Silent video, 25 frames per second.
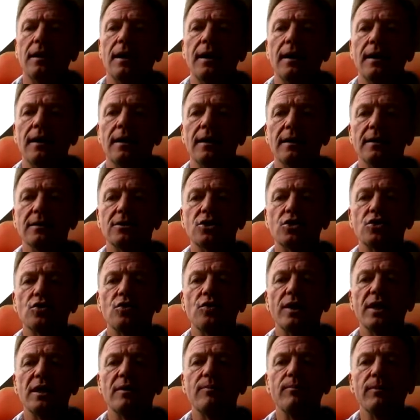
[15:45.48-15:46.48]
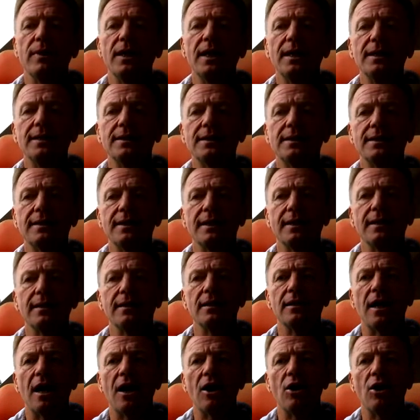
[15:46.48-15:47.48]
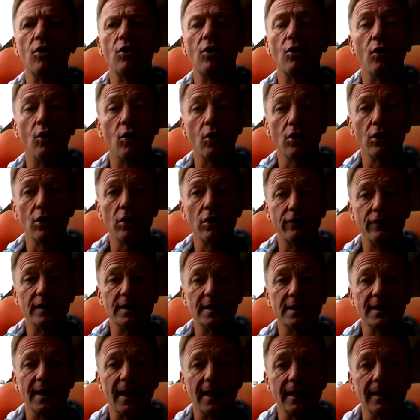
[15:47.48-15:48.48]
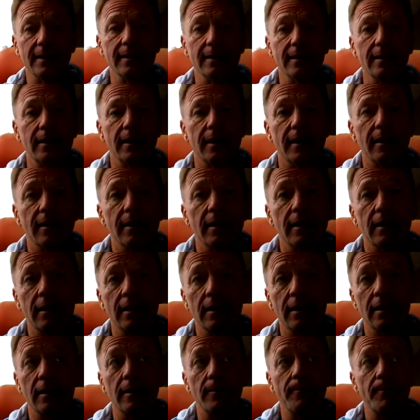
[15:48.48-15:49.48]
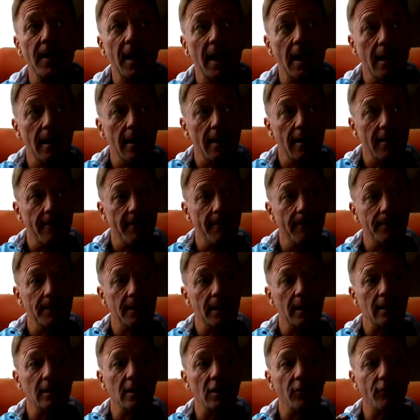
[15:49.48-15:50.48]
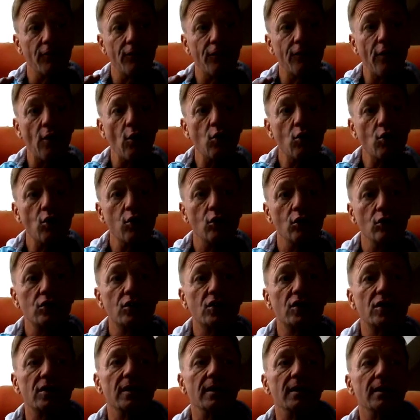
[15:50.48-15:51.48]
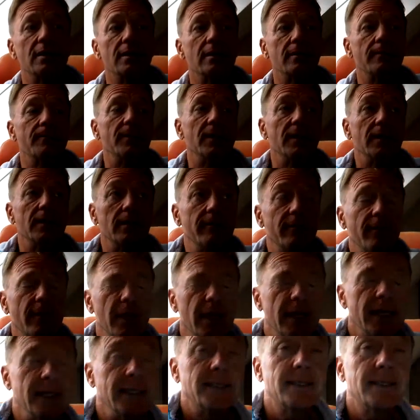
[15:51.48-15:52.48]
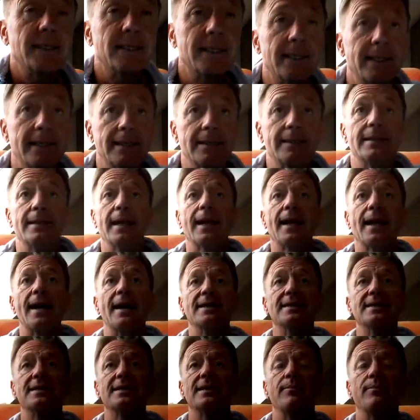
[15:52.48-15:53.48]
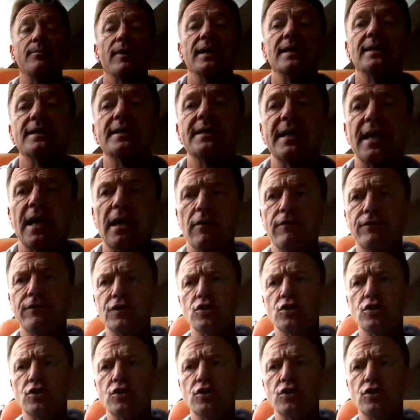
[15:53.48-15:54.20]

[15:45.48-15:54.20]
Uh, so it means that now all of a sudden, uh, that the focus uh, is the customer itself.